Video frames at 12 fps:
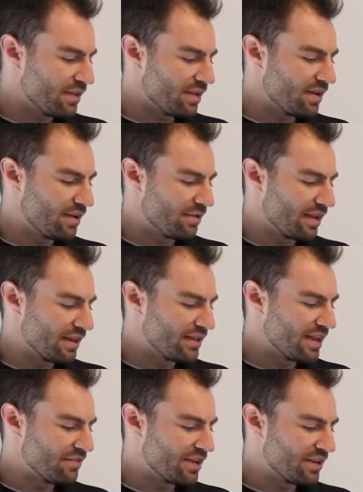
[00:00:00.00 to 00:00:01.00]
I can
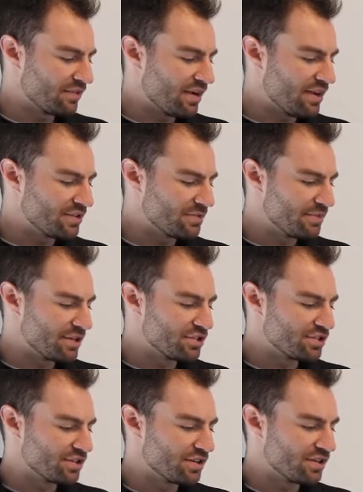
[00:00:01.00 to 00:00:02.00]
navigate around to make
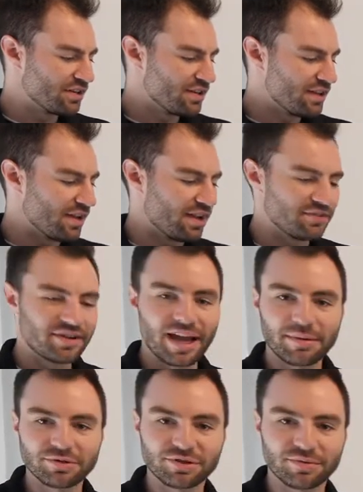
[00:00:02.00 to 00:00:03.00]
sure I've
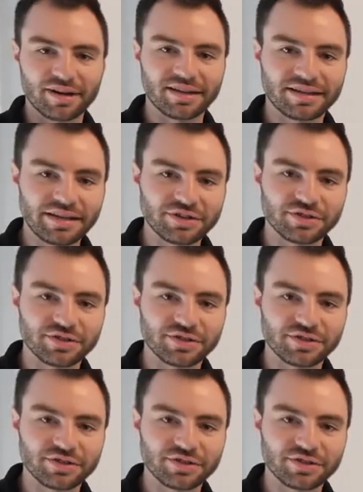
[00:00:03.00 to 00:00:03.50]
captured what I need